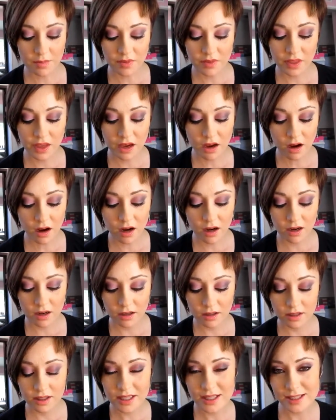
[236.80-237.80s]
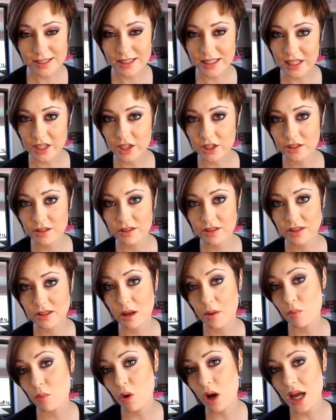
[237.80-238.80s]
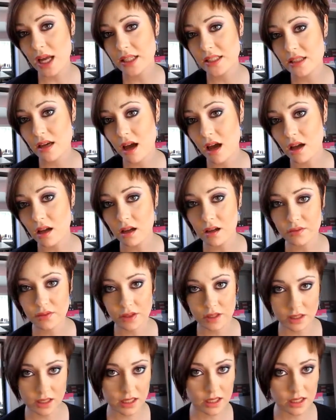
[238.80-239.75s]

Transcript: They are considered somewhat of an